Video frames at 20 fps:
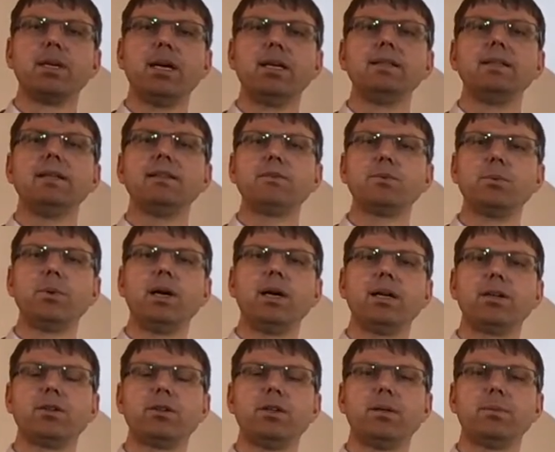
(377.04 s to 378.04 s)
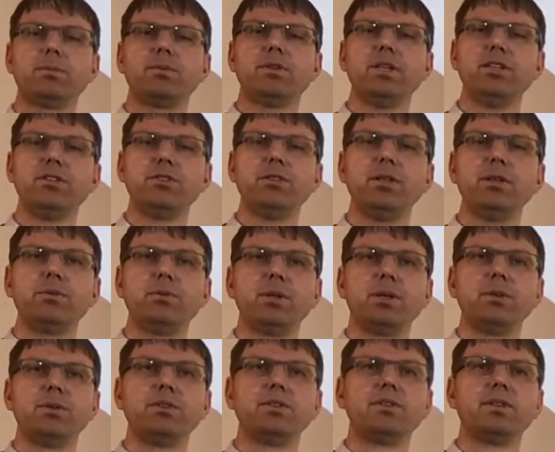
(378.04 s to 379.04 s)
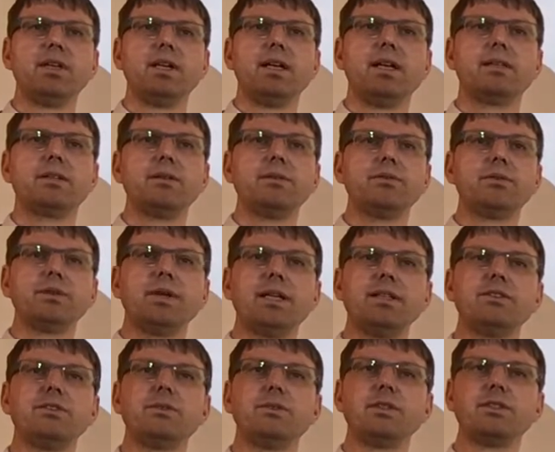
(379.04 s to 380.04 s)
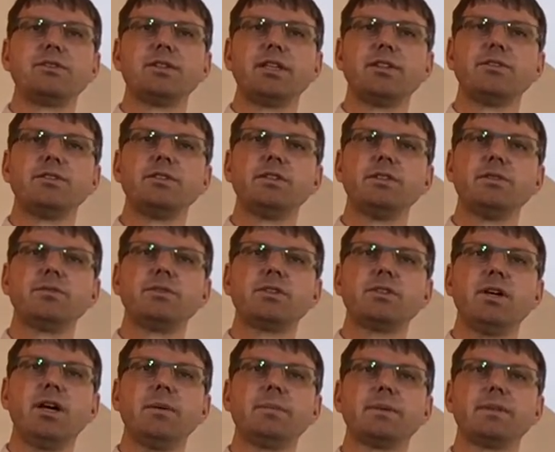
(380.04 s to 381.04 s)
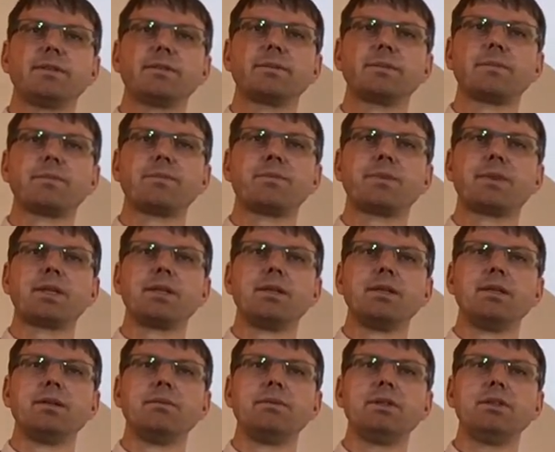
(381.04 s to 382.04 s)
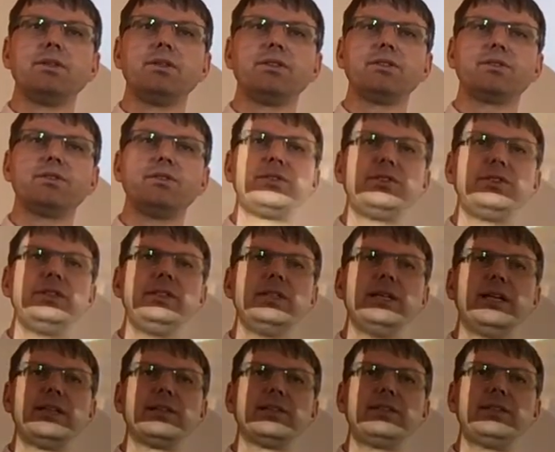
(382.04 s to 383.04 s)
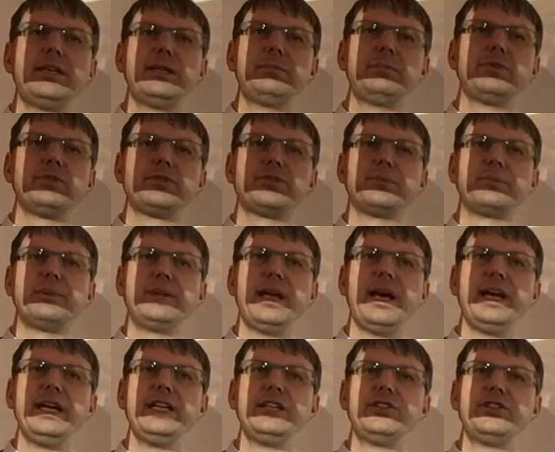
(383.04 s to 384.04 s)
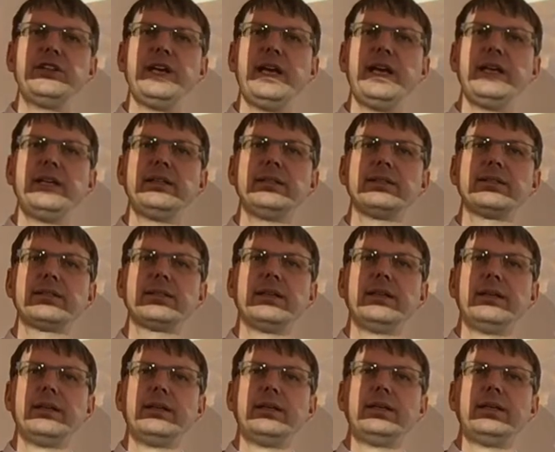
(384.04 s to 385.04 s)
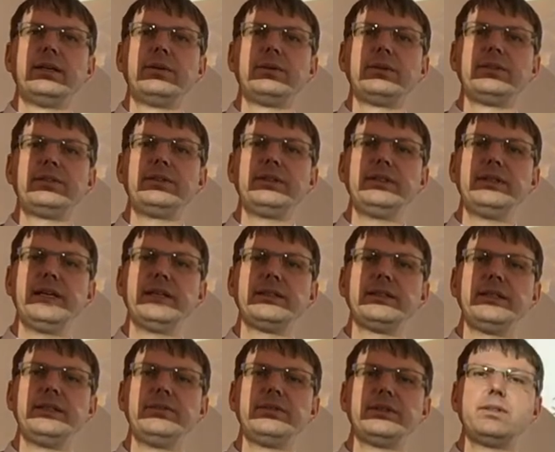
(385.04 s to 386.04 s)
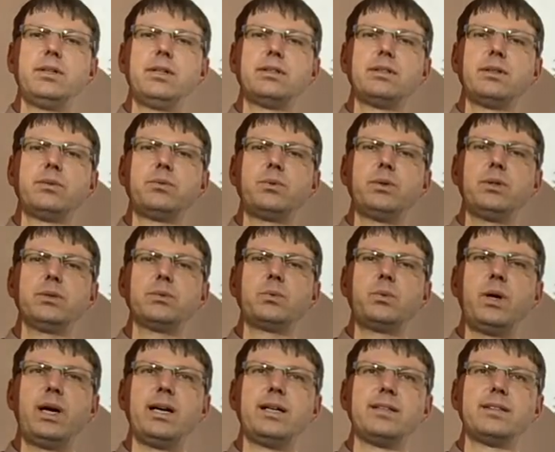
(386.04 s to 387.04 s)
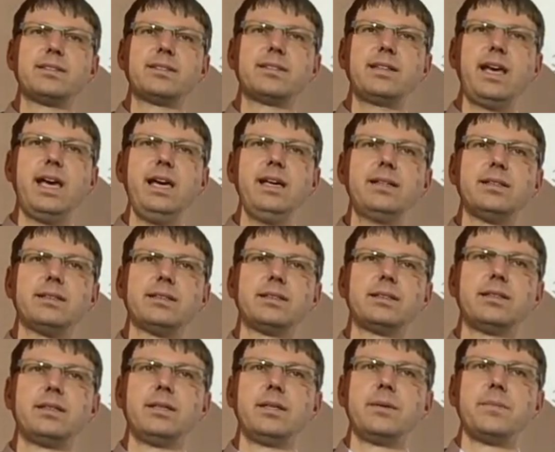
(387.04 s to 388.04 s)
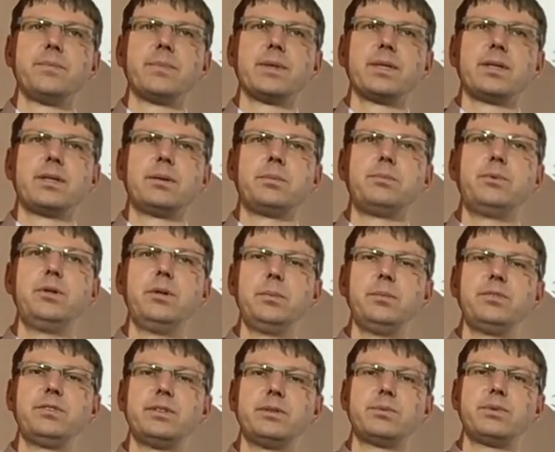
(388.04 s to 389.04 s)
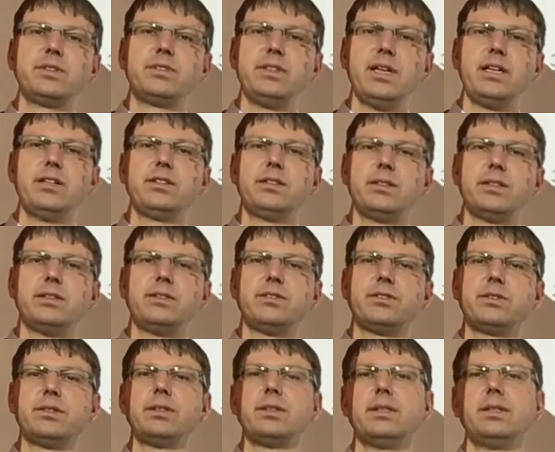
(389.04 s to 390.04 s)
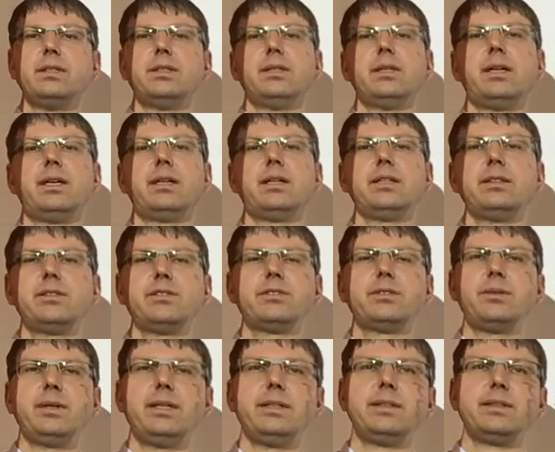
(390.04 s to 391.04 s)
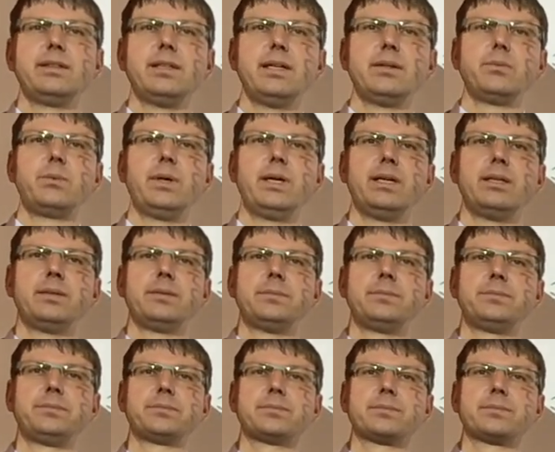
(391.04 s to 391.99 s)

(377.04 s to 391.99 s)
And that's why cooperation erodes and gives rise to a tragedy of the commons. We also see unstable supply chains, and we see that even on a worldwide scale. Booms and recessions are illustrating that well.